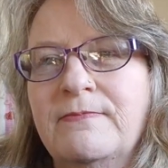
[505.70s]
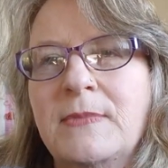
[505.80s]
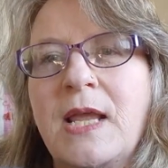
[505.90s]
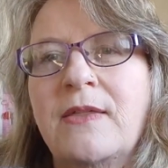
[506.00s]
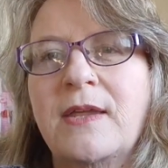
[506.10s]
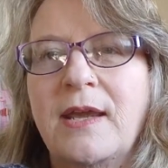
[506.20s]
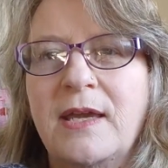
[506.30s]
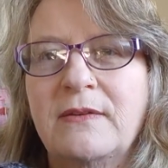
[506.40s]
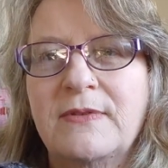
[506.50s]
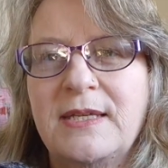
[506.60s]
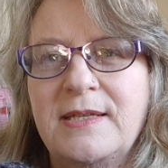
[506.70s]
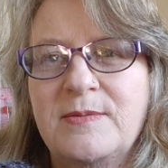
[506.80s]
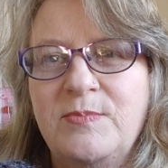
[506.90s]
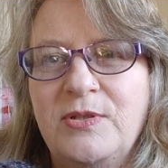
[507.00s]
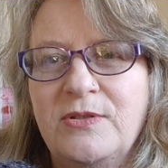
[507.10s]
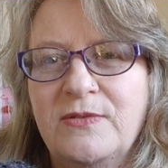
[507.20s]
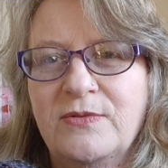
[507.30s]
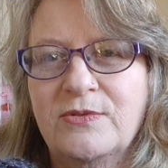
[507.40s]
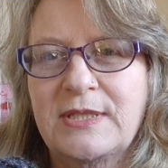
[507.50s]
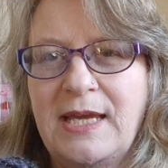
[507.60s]
now that I have these
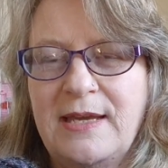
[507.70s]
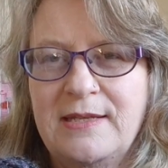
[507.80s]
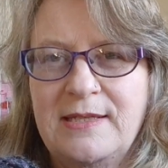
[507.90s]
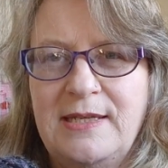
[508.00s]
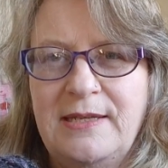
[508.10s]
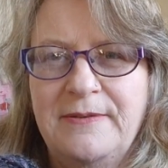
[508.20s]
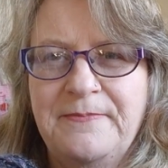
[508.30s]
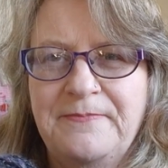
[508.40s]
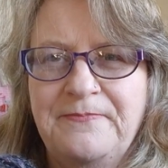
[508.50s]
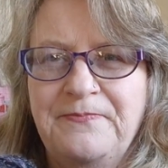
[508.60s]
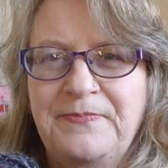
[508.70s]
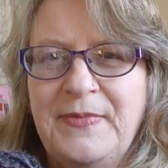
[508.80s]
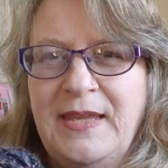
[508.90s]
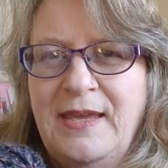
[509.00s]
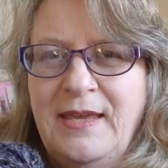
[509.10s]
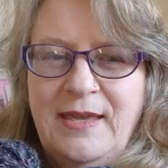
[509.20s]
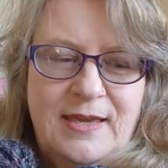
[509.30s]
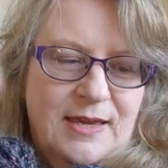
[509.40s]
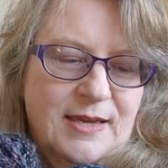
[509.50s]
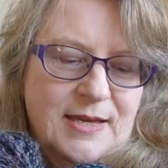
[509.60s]
beautiful skeins here,
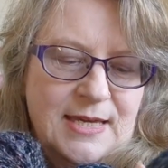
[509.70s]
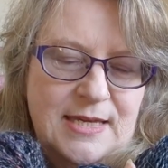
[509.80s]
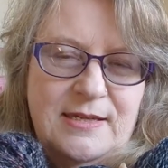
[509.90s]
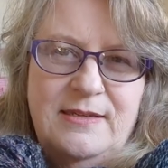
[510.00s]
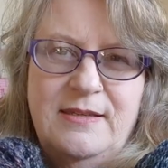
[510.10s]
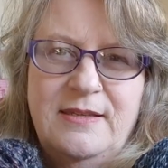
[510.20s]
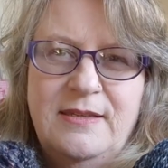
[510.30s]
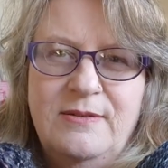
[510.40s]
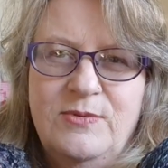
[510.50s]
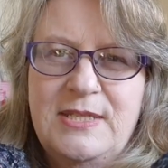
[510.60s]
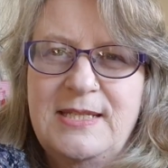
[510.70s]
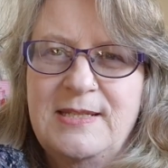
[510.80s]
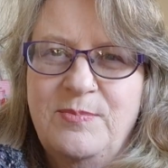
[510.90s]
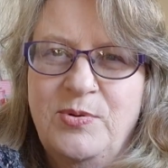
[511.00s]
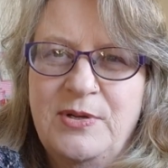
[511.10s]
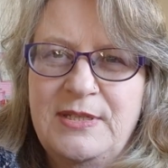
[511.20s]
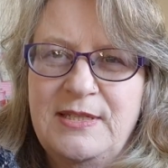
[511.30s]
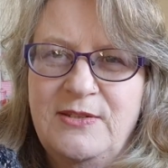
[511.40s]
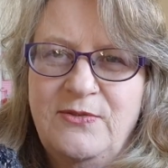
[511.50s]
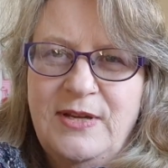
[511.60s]
I was
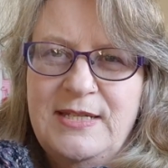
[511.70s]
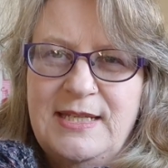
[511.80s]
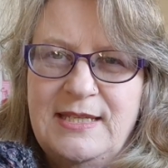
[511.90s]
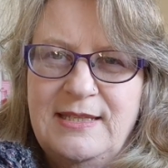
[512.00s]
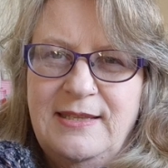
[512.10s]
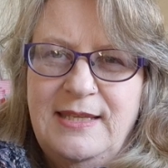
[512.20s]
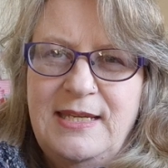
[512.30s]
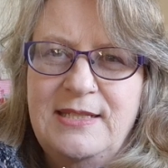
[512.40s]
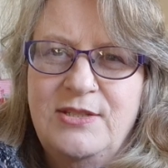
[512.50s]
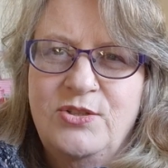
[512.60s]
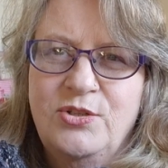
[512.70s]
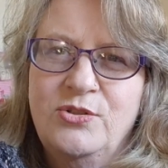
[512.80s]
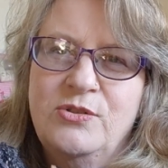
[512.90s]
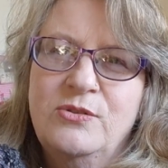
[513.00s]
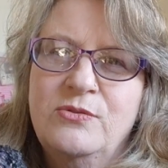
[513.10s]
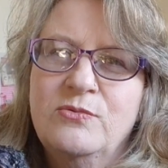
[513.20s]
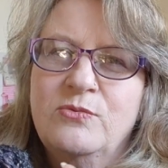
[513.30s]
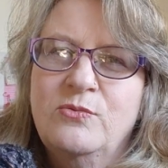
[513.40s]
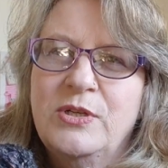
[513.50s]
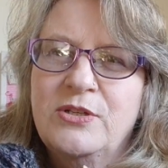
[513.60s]
disappointed to find out that these two
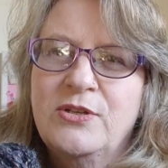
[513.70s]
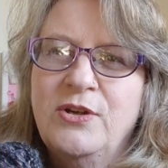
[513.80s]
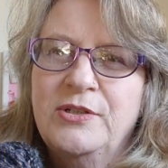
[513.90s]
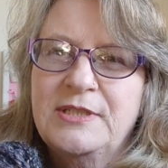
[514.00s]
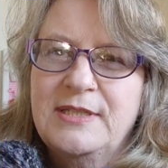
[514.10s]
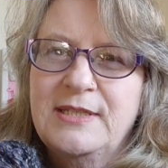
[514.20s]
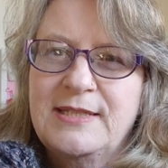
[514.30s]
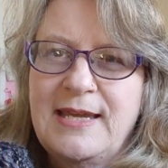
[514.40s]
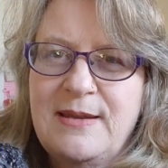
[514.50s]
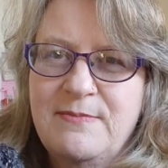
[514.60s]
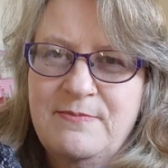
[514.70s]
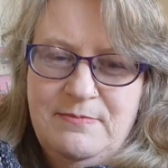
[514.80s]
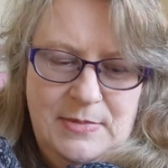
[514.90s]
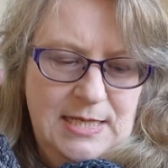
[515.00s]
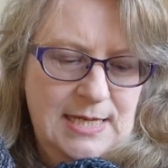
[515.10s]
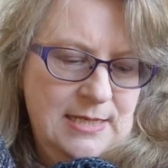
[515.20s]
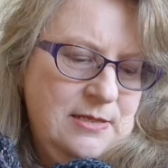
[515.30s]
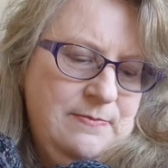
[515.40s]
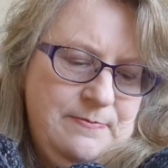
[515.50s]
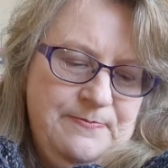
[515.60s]
were not the same colour